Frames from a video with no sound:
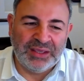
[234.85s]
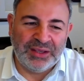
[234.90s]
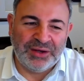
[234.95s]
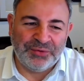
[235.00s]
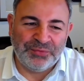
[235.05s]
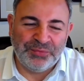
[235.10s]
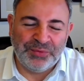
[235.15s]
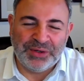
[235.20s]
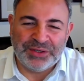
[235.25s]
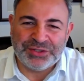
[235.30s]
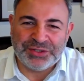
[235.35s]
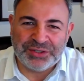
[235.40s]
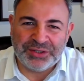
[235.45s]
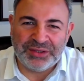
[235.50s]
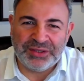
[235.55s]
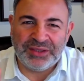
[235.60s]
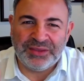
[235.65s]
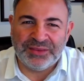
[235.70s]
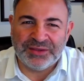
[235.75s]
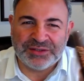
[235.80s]

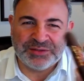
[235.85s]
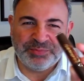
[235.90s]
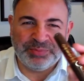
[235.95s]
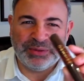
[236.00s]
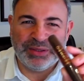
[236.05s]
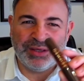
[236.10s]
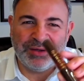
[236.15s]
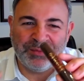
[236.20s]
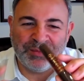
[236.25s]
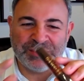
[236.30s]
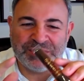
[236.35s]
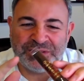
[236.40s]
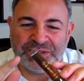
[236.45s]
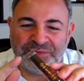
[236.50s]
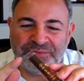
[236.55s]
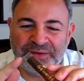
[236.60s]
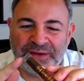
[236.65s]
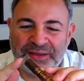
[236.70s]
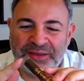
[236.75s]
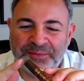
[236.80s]
Originally, this blend was
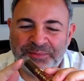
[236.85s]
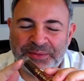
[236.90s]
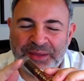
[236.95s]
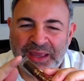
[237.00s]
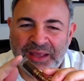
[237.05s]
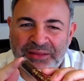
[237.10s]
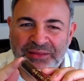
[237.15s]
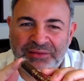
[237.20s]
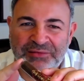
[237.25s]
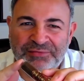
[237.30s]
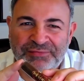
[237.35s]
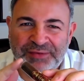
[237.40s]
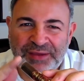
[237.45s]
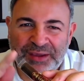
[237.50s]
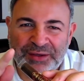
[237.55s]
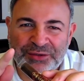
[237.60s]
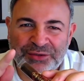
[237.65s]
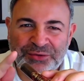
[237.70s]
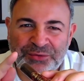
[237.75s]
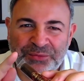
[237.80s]
developed at the
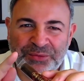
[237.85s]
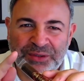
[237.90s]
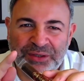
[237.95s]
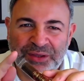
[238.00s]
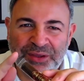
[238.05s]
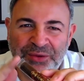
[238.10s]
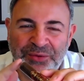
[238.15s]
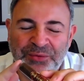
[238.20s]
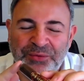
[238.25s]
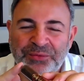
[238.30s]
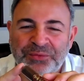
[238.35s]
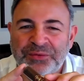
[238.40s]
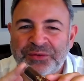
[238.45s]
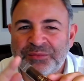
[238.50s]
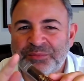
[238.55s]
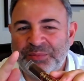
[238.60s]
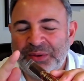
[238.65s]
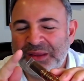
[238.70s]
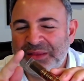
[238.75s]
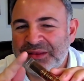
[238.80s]
factory owned
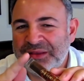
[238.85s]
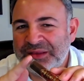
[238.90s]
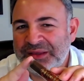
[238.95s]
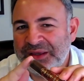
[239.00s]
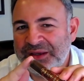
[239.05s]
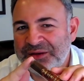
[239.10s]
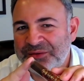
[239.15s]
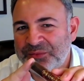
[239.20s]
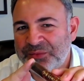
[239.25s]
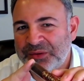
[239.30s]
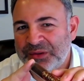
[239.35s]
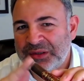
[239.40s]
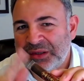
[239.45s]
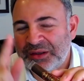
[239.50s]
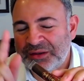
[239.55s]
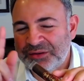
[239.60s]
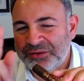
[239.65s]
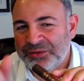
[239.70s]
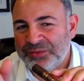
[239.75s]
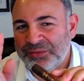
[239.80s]
by the late
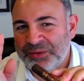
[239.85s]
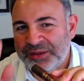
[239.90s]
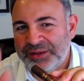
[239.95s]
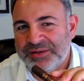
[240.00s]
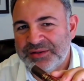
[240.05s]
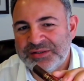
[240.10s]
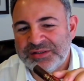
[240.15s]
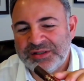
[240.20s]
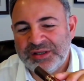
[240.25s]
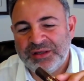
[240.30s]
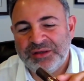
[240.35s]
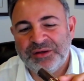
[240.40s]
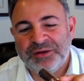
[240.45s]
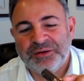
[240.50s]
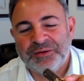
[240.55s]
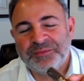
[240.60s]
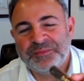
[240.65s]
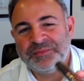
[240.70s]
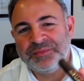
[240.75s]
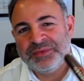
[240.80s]
Rolando Reyes
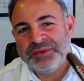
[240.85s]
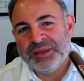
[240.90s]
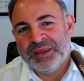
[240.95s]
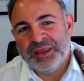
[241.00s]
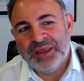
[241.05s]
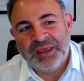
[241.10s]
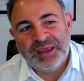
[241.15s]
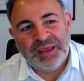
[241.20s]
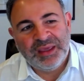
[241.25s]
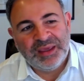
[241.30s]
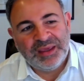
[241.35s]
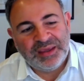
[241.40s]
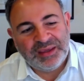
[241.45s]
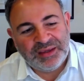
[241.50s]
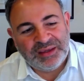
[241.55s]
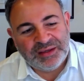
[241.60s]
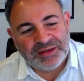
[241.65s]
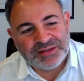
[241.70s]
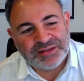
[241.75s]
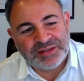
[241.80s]
Sr.
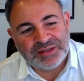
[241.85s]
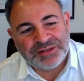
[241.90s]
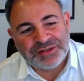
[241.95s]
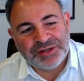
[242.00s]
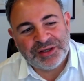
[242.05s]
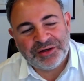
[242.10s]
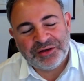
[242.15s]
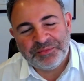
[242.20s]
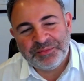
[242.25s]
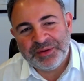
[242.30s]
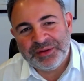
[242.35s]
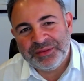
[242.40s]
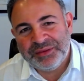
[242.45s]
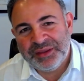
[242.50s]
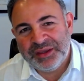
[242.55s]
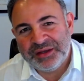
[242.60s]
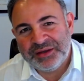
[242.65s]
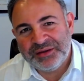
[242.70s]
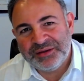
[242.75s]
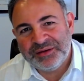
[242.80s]
He is the gentleman
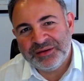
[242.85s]
that